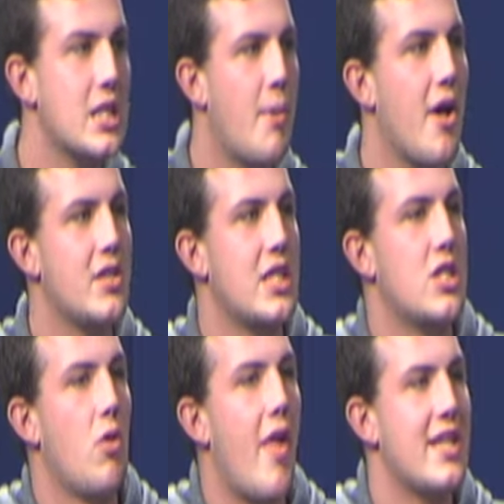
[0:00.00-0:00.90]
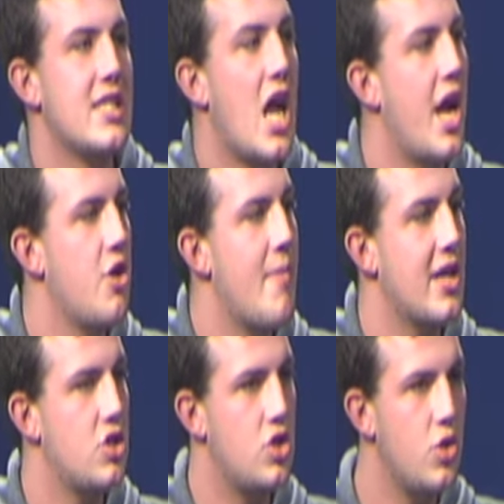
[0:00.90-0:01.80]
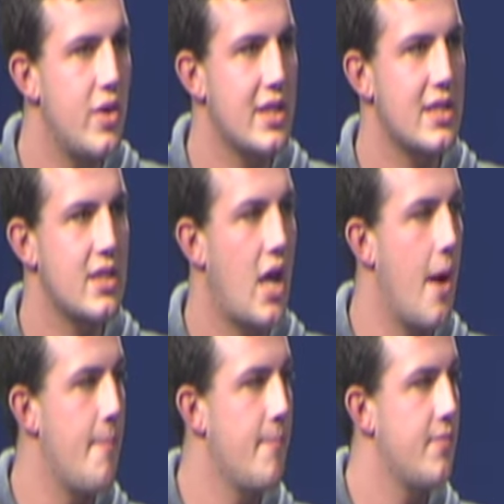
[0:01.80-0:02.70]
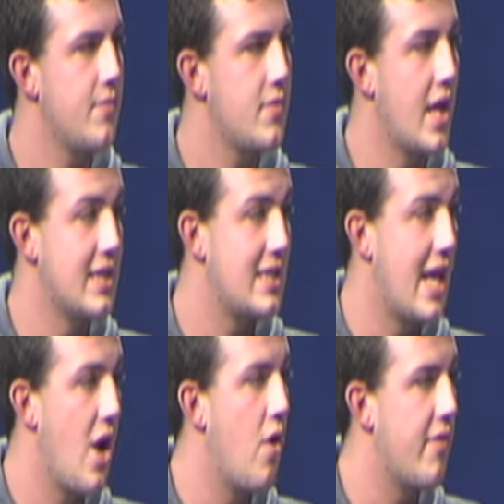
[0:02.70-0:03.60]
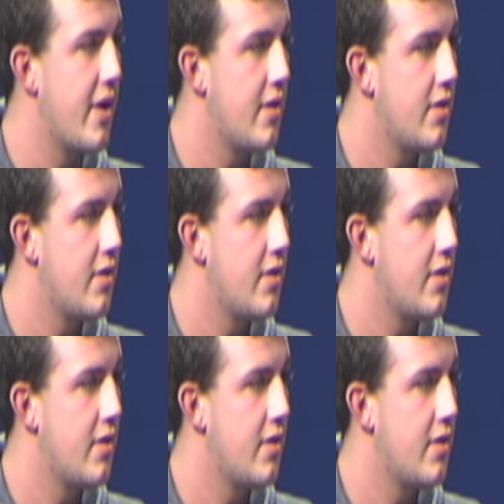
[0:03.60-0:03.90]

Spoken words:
policy so less non-UMass students come and stay over.